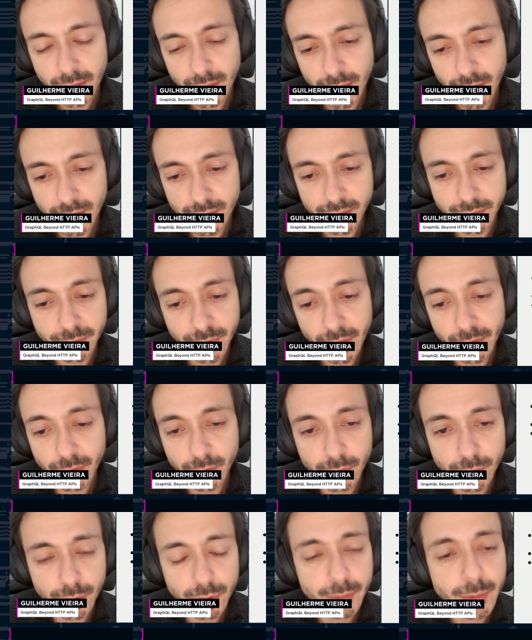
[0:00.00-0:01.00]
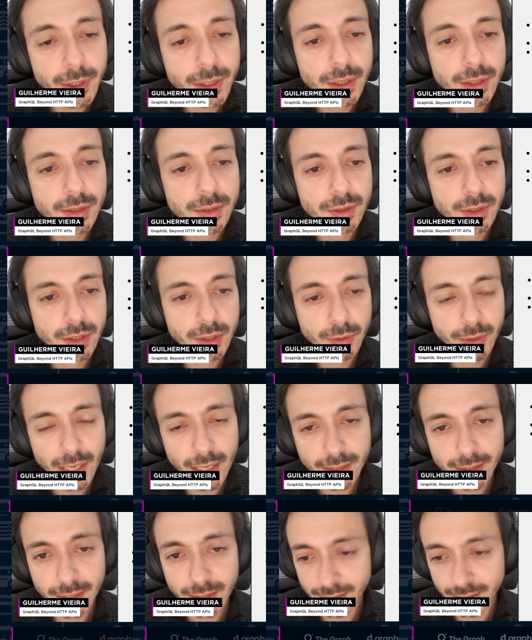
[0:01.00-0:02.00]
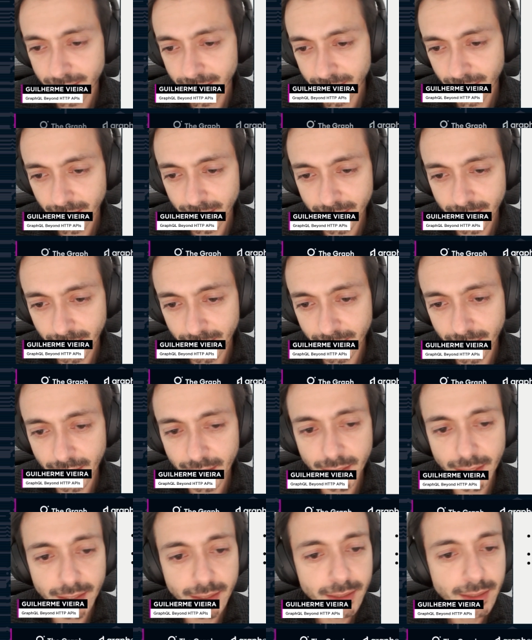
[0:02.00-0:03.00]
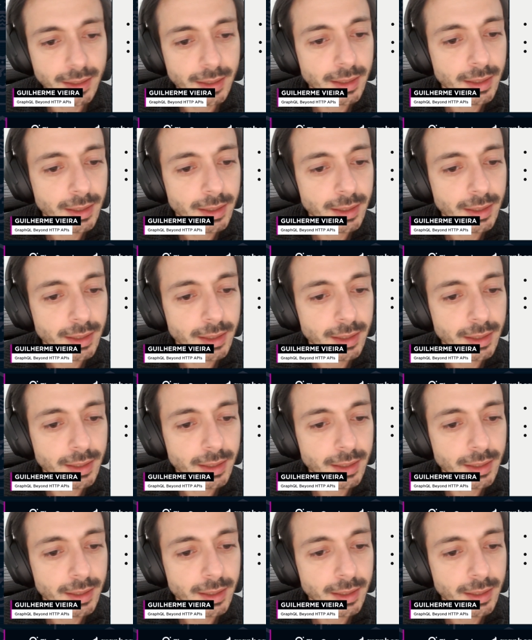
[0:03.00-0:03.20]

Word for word: It's very good because you get the, the data,